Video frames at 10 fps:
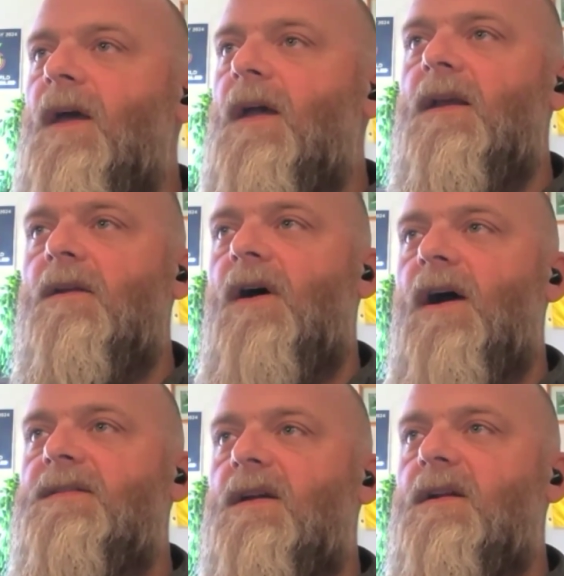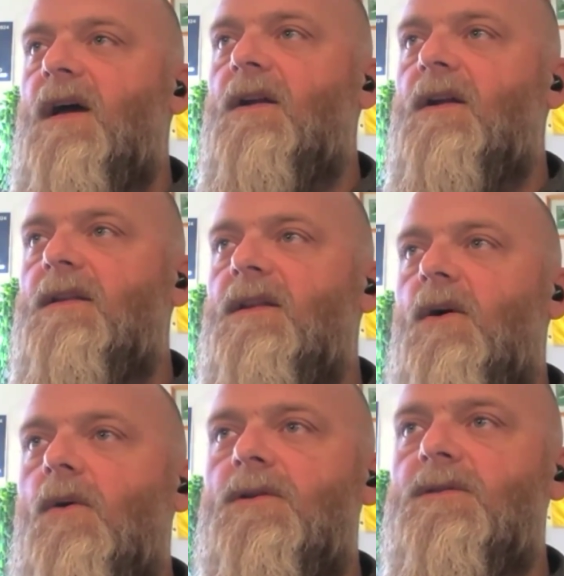Any advice on how to get
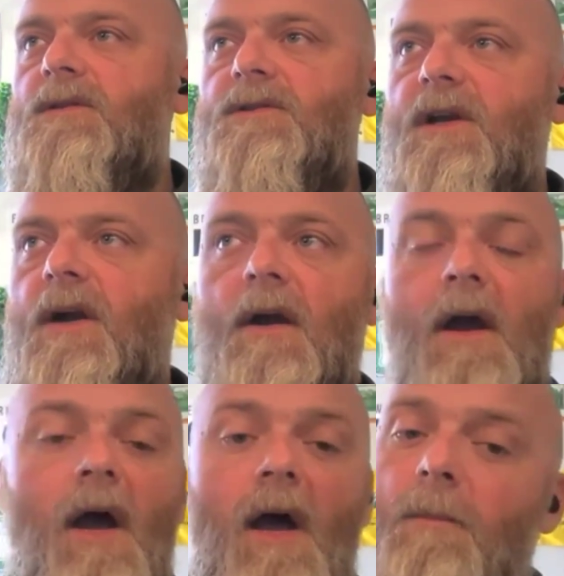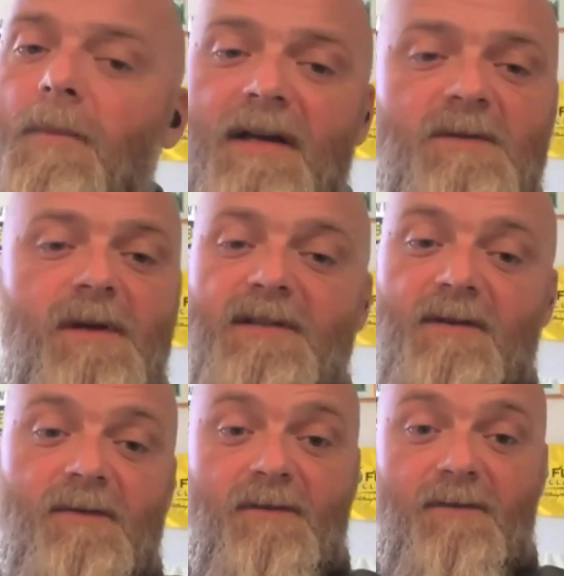the owners and share? Biggest
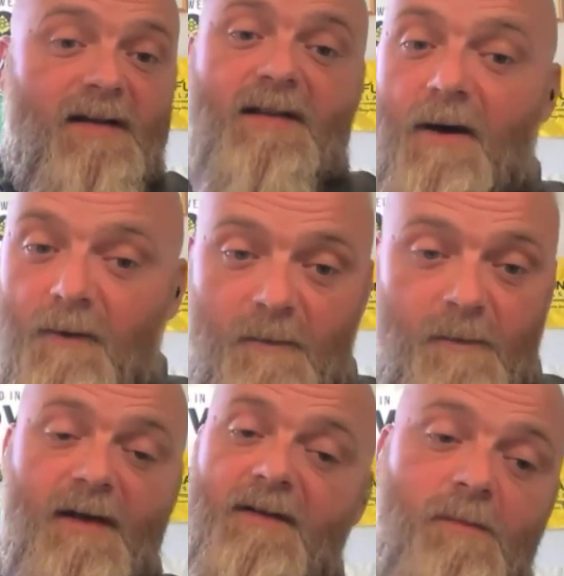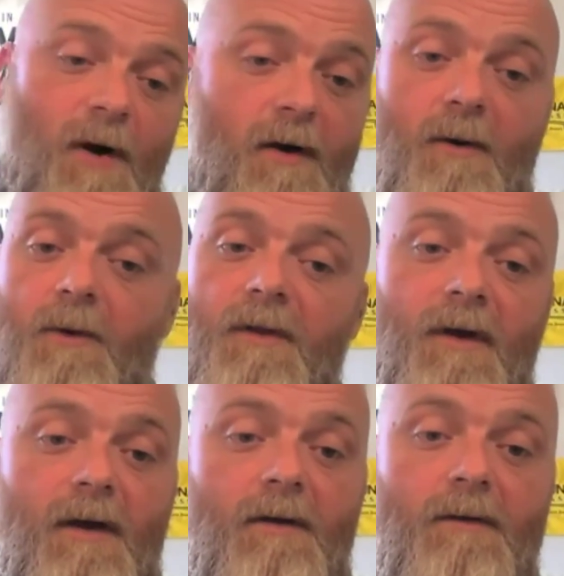piece of advice I would be is partner with
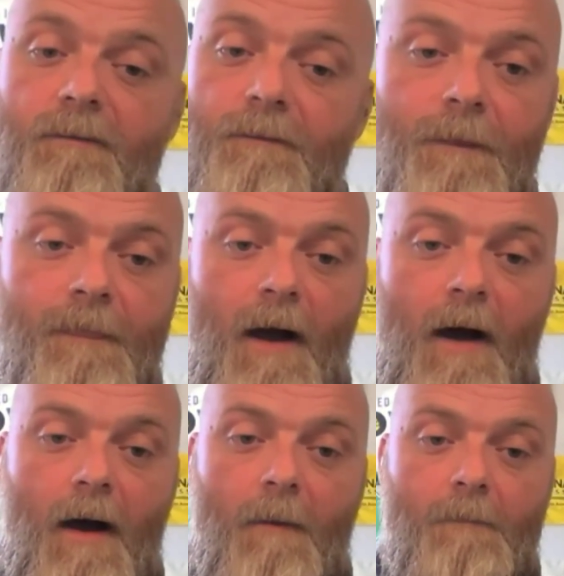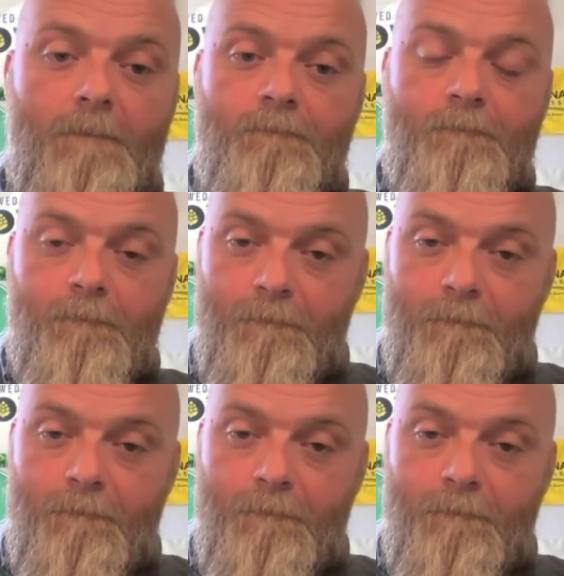your guild. They're